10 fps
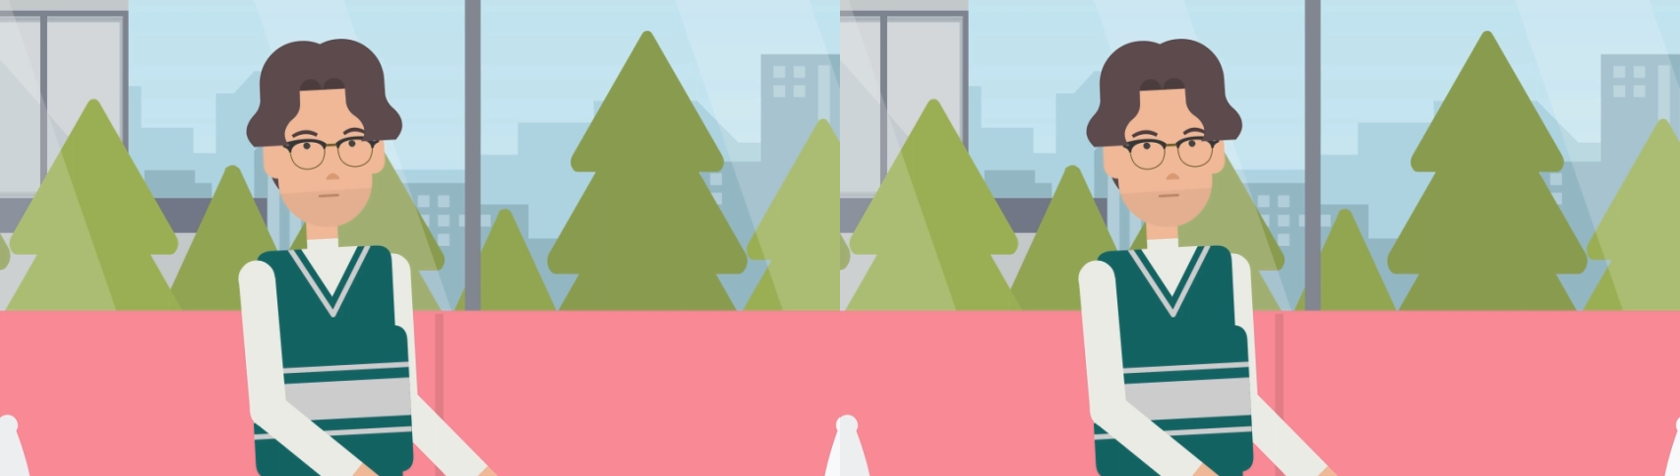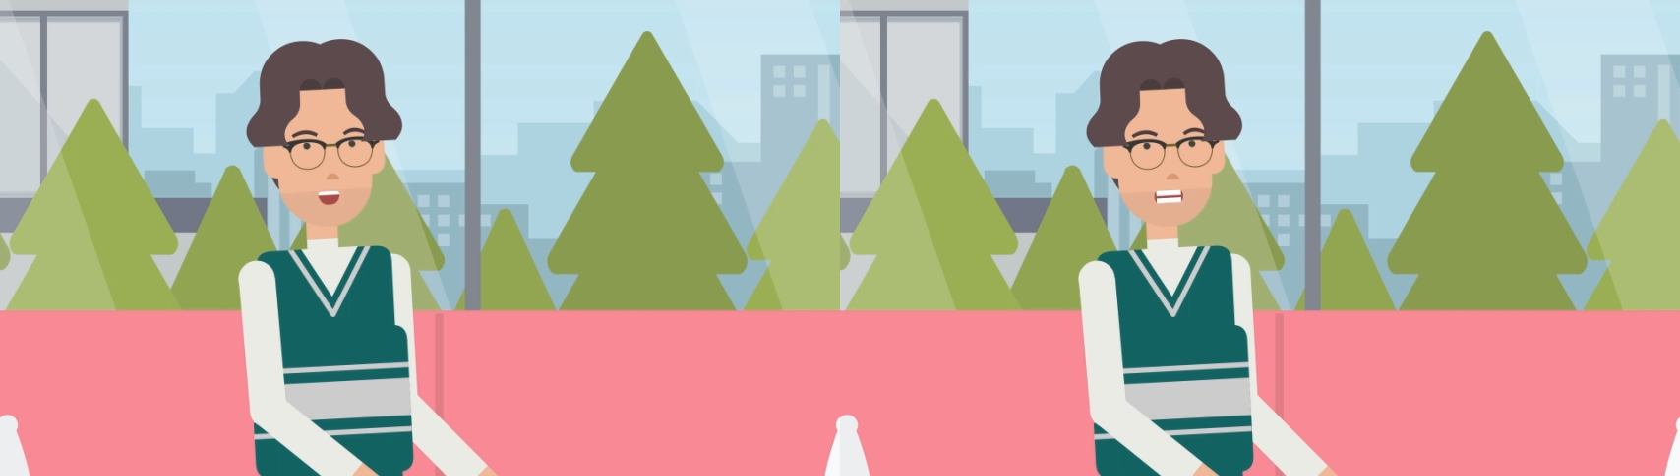
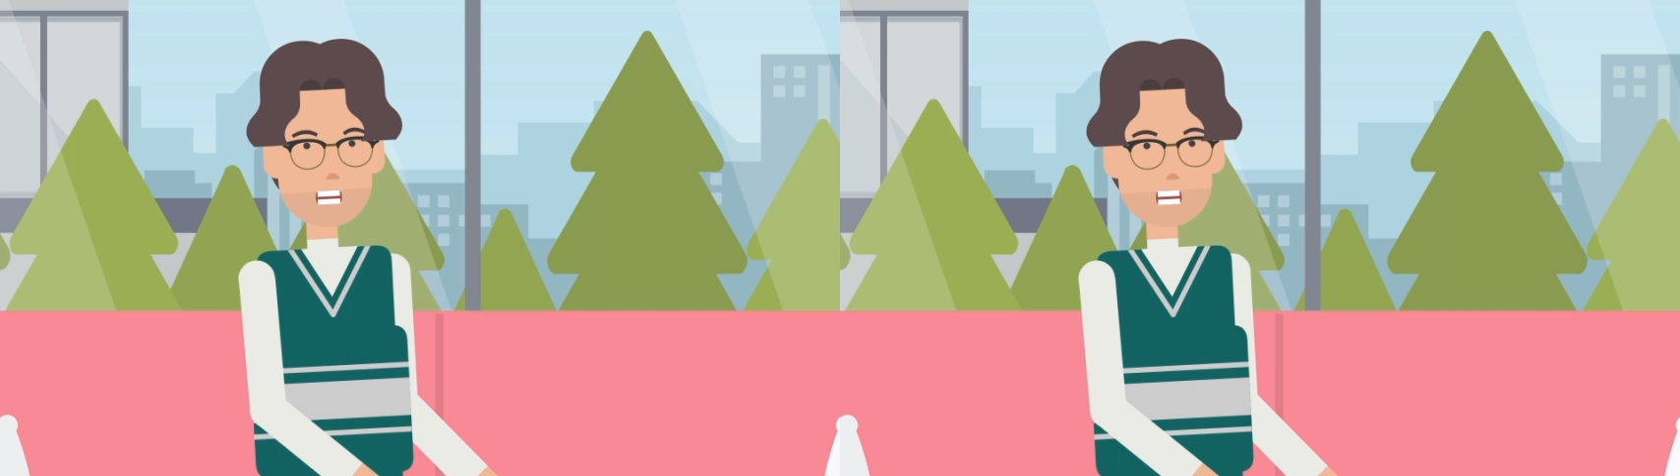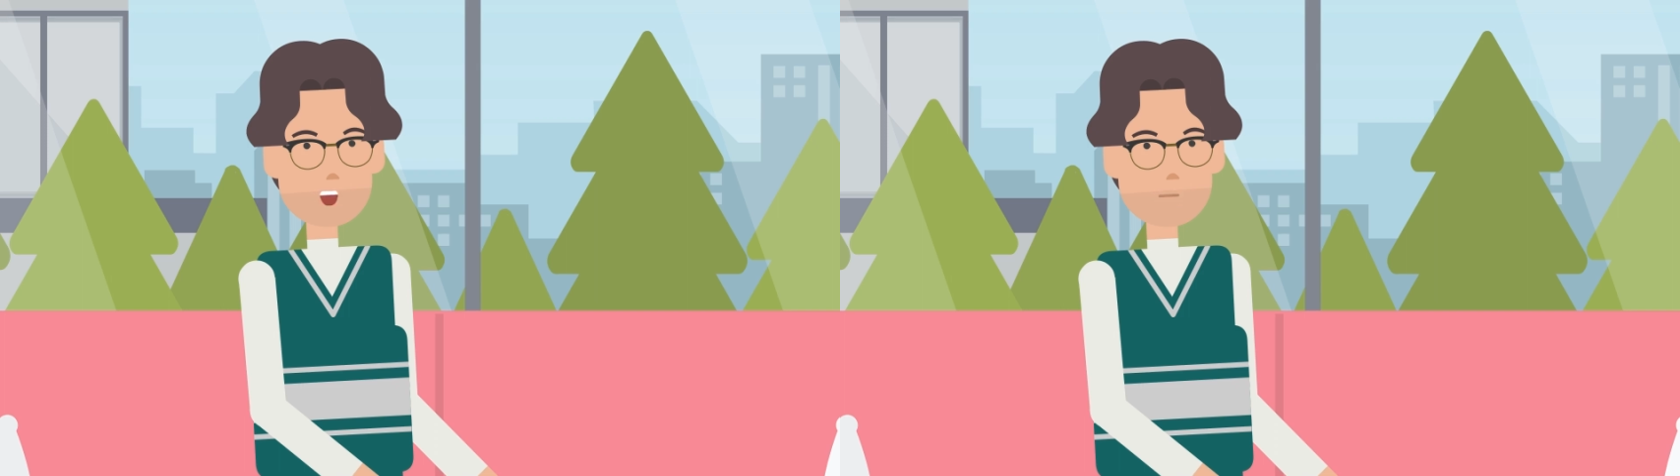and
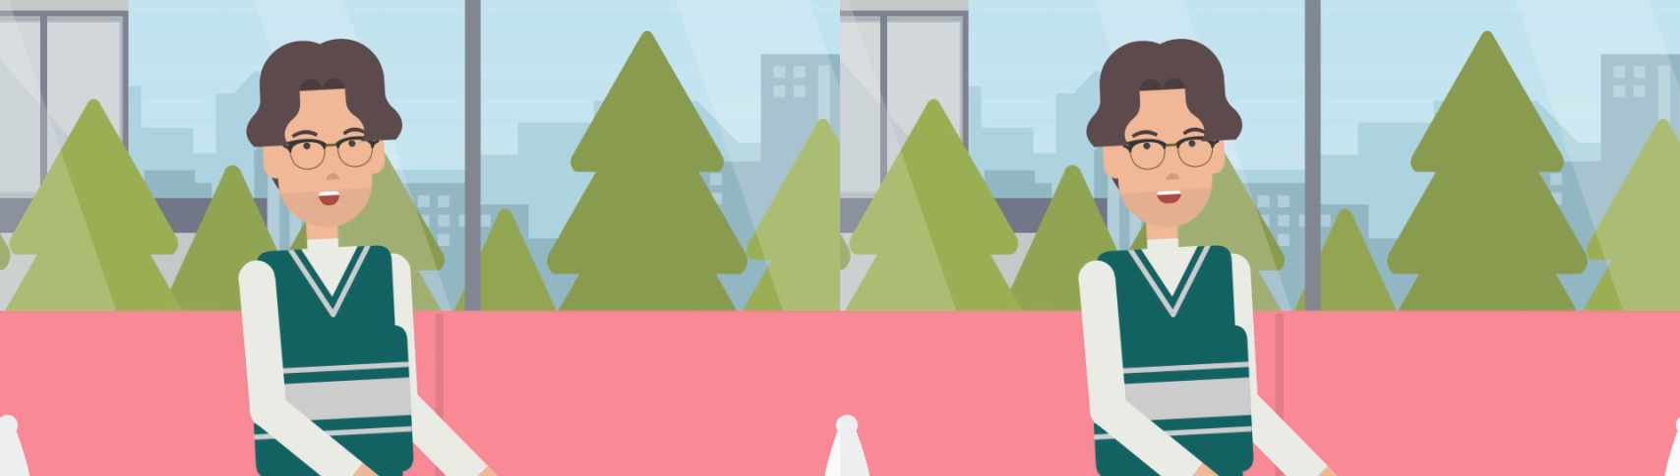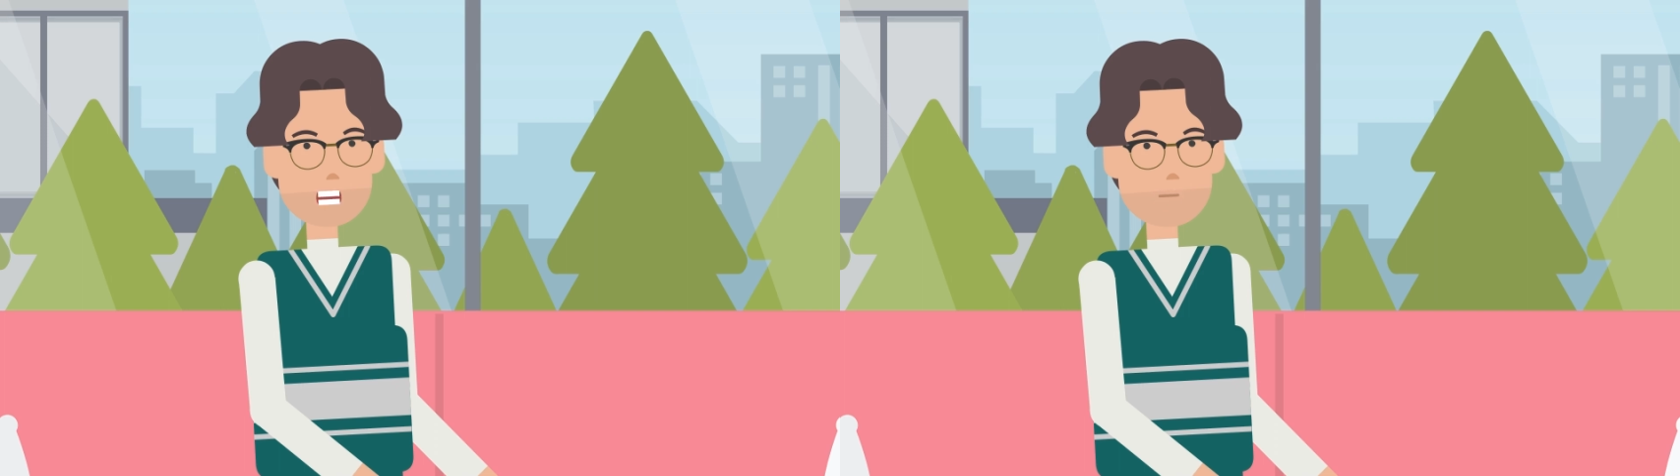they
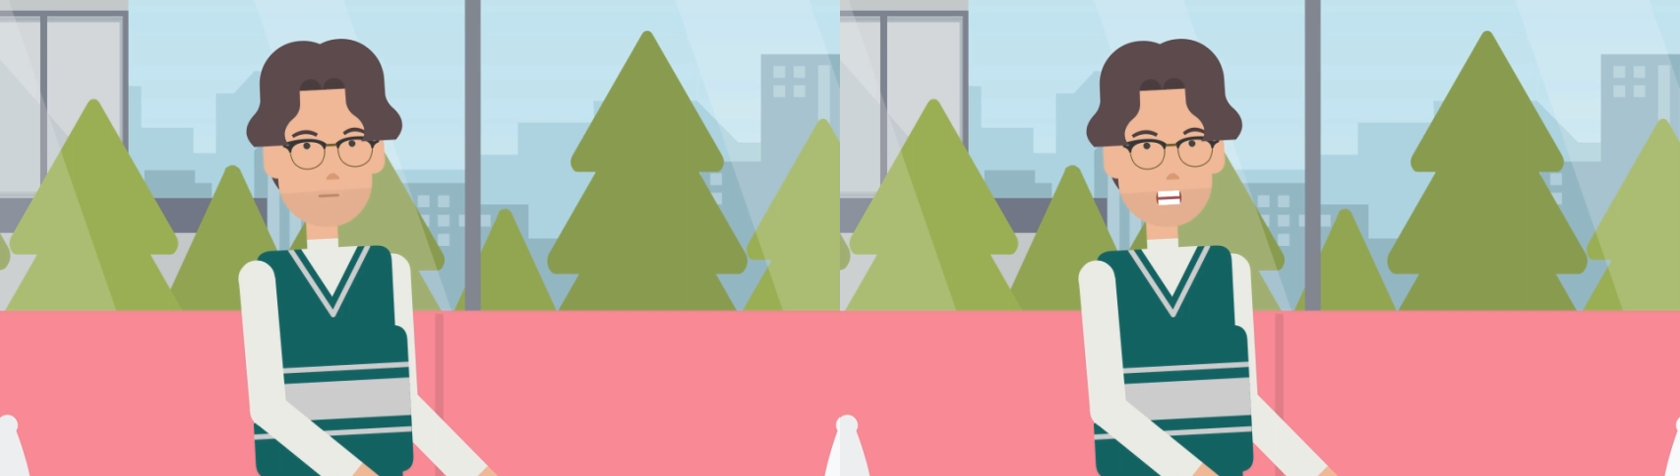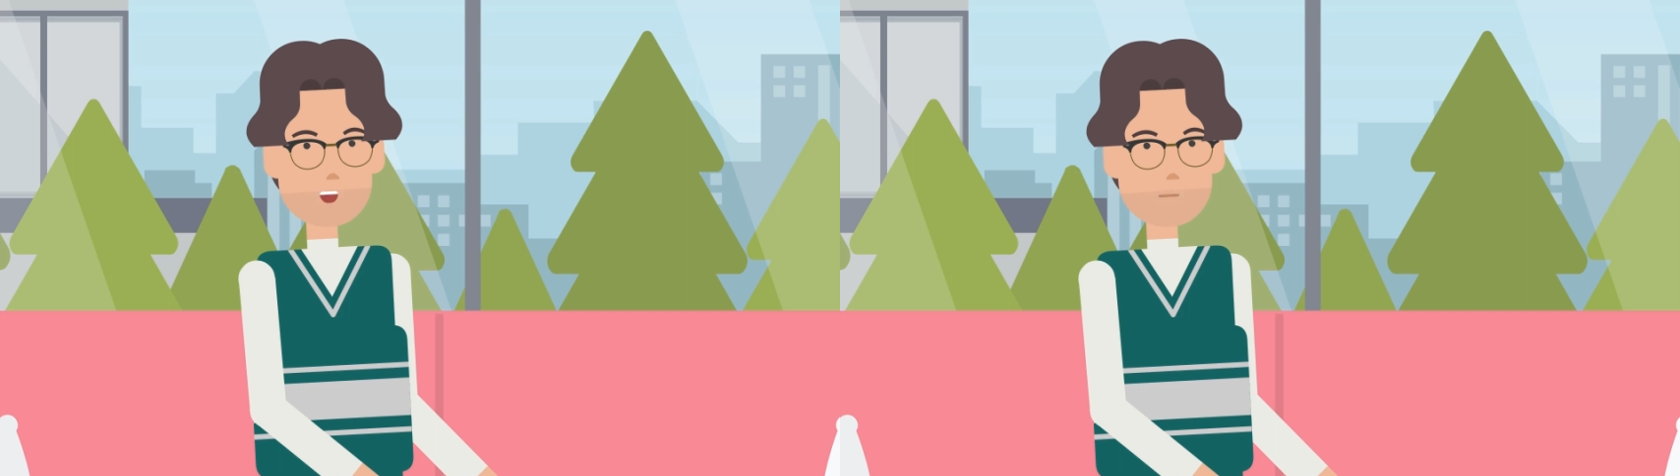establish
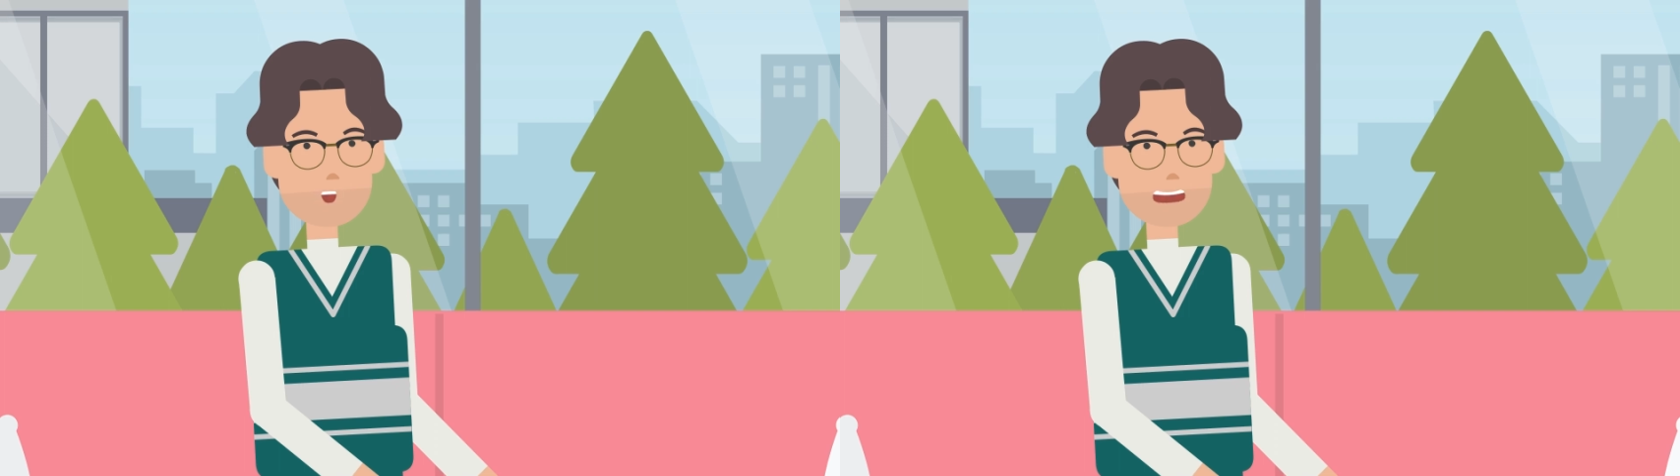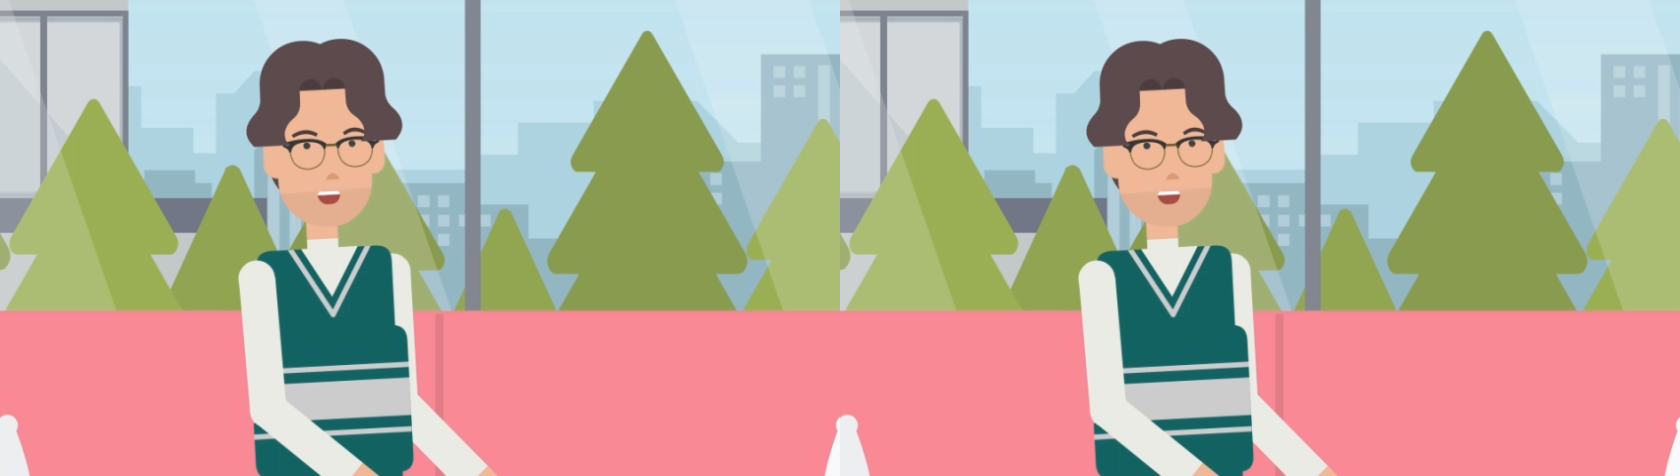a secure